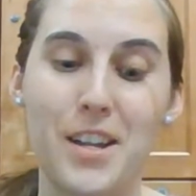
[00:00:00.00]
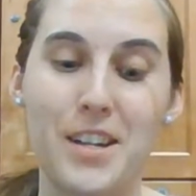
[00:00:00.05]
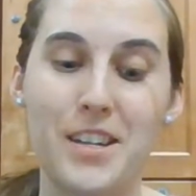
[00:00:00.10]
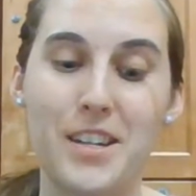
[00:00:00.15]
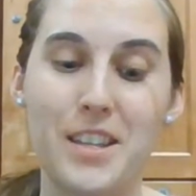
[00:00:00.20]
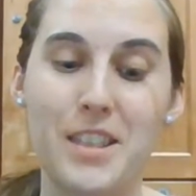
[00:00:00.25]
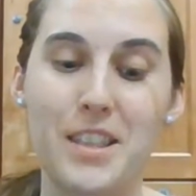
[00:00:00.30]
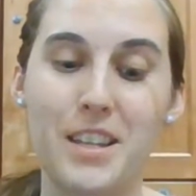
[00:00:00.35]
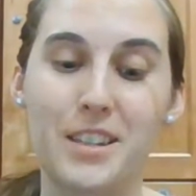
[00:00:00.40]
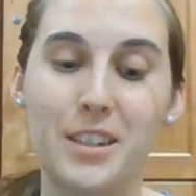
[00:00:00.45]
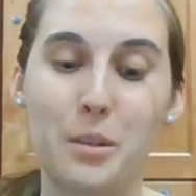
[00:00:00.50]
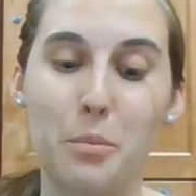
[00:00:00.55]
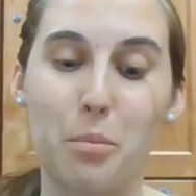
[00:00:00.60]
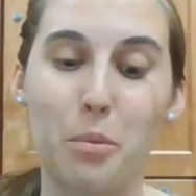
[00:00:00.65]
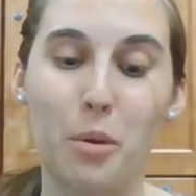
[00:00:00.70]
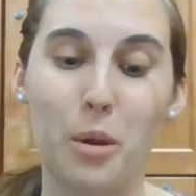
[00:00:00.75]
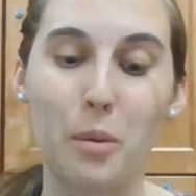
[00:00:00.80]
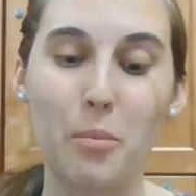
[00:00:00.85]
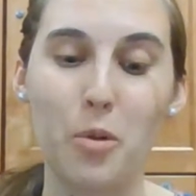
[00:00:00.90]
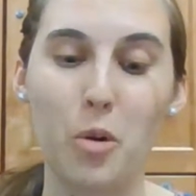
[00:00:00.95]
Did the
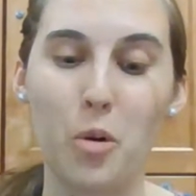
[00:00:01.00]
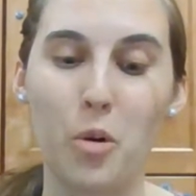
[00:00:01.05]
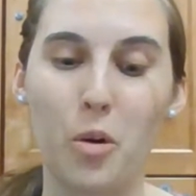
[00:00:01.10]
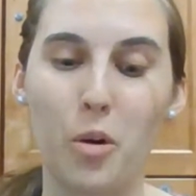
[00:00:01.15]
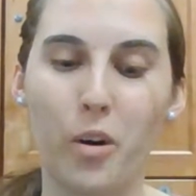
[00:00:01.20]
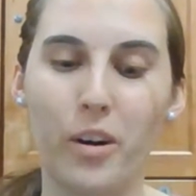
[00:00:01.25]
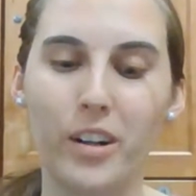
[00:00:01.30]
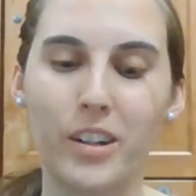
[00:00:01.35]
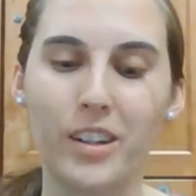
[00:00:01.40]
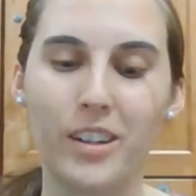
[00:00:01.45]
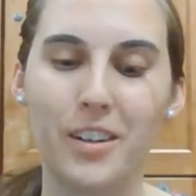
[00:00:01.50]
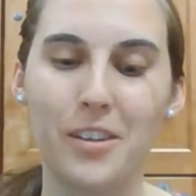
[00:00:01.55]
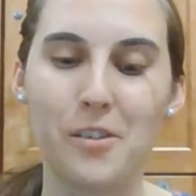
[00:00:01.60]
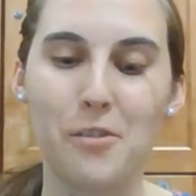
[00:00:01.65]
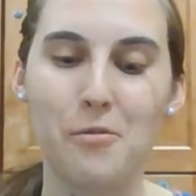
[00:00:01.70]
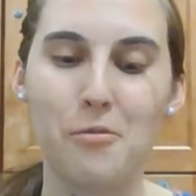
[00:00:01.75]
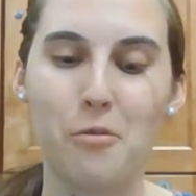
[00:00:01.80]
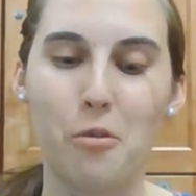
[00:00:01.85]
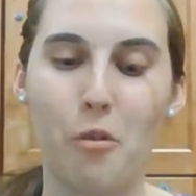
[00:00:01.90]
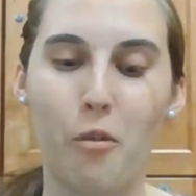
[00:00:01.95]
Supreme Court
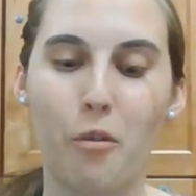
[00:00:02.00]
rule